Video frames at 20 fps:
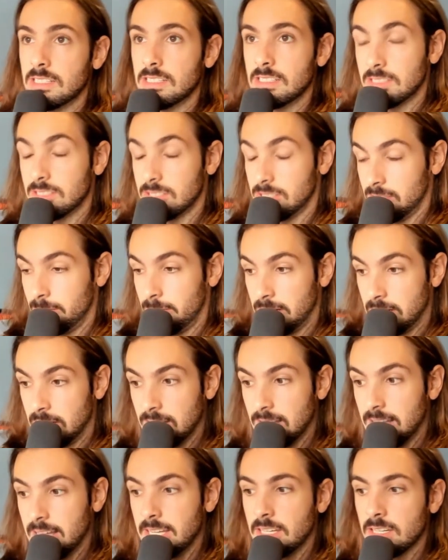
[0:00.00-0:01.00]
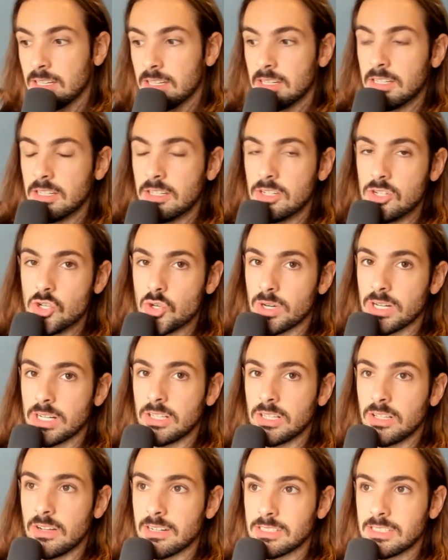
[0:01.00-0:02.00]
somebody like Jordan
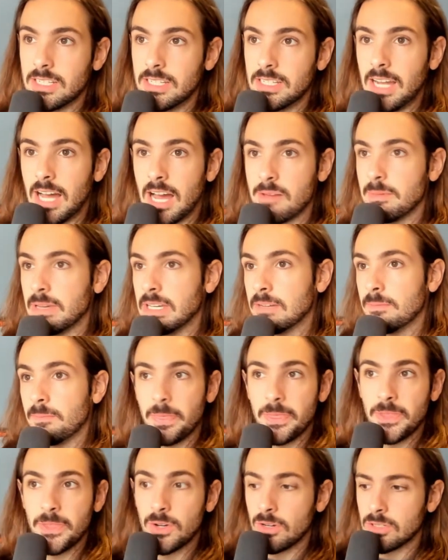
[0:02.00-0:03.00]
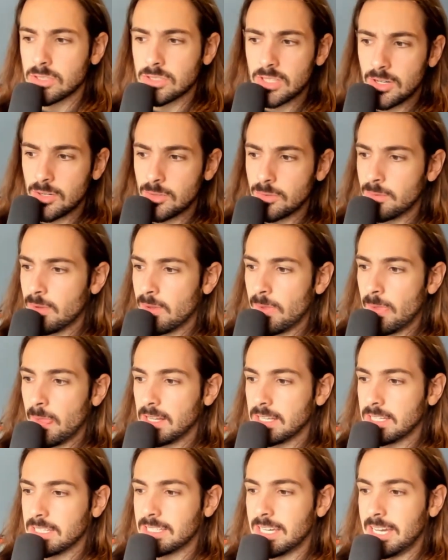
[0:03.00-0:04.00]
Clarkson. I mean, you also
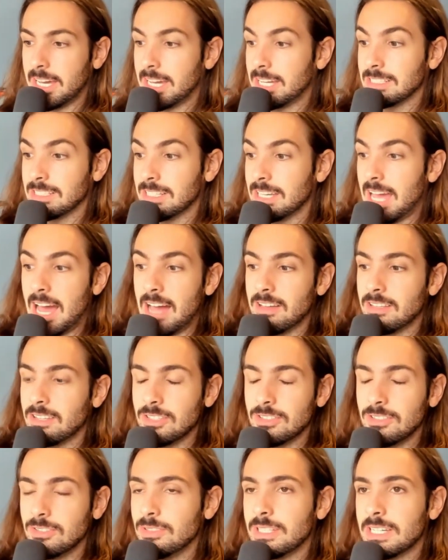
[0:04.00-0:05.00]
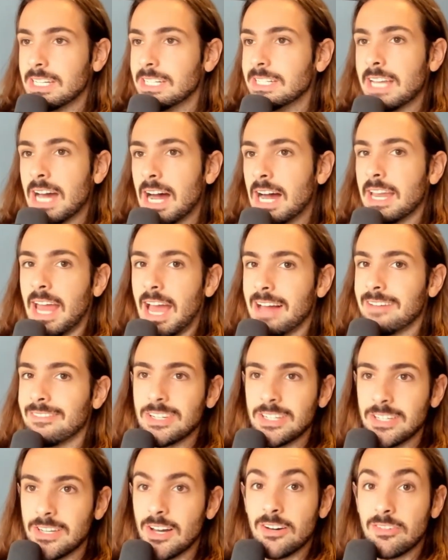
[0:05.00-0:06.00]
cannot have
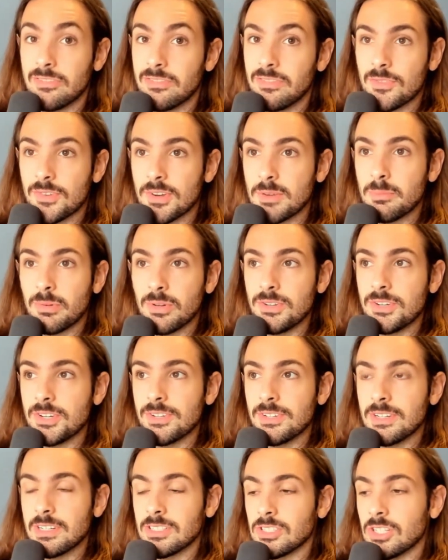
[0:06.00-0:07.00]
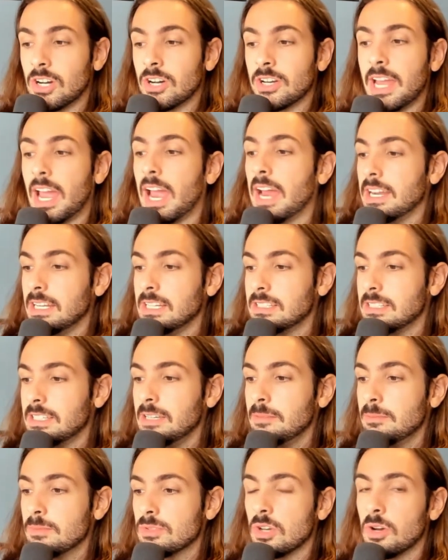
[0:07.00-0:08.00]
enough three-point shooters on any
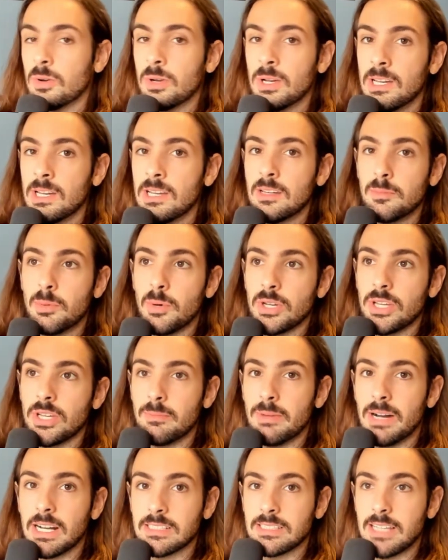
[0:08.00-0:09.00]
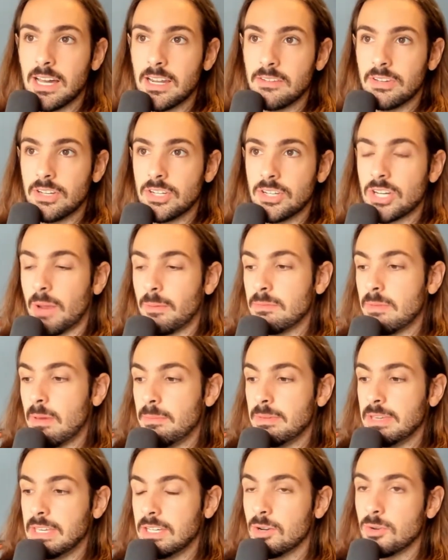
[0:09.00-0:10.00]
team. So Bojan Bogdanovic, I mean, maybe
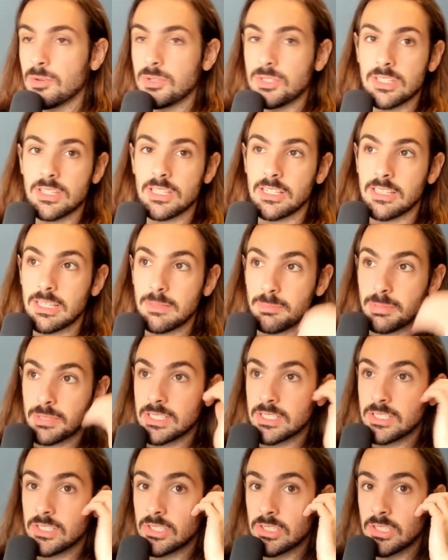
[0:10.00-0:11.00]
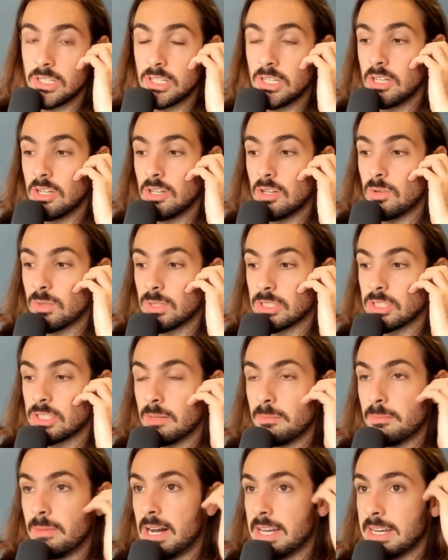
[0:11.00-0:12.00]
he goes to the Clippers or
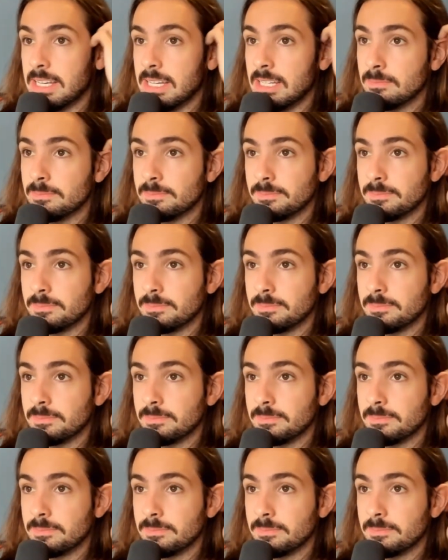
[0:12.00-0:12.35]
somebody.